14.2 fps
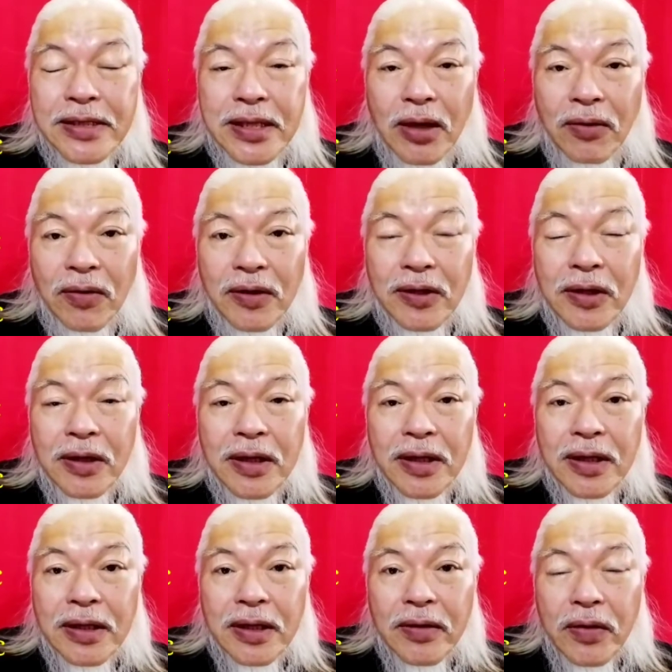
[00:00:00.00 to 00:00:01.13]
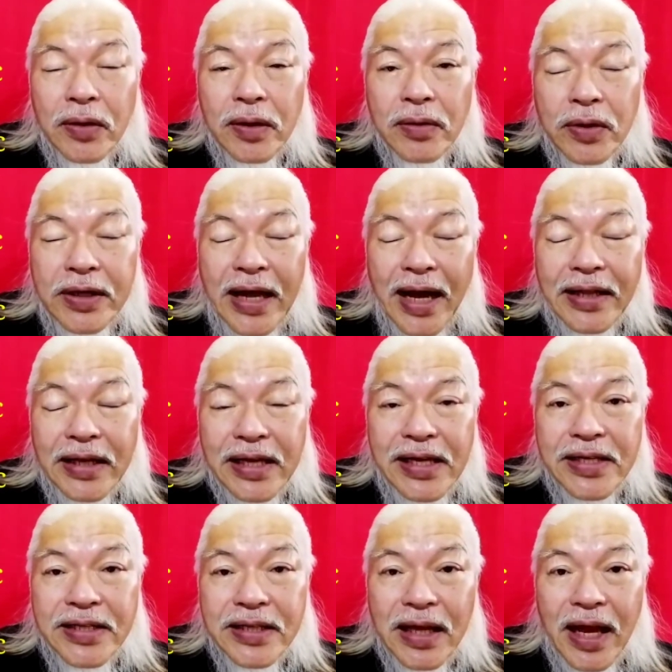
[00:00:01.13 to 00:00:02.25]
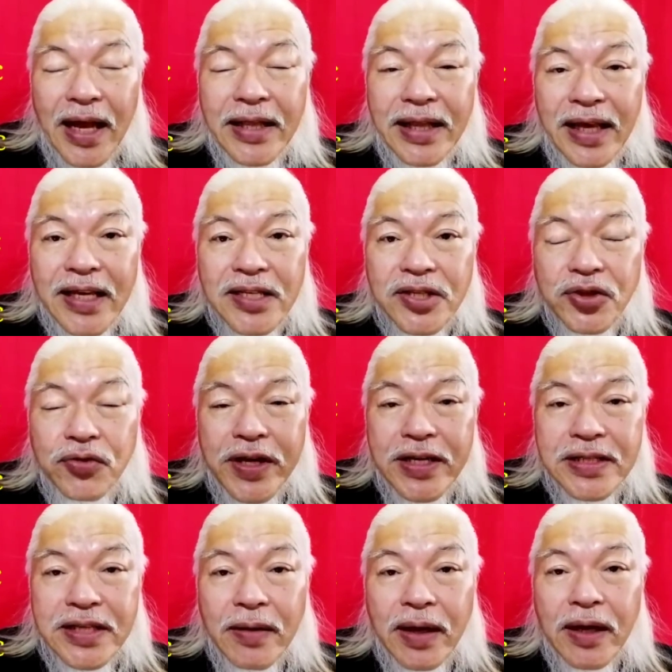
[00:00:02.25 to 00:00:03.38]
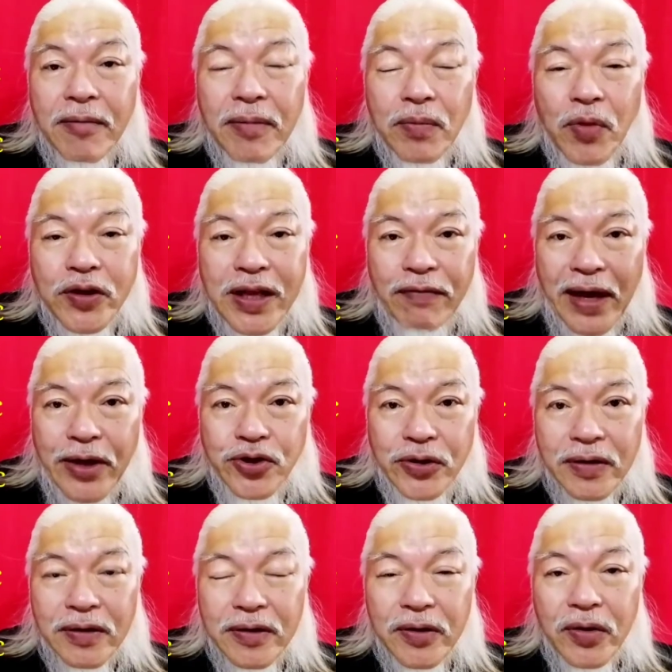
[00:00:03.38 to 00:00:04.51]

So, that is an extrinsic motivation.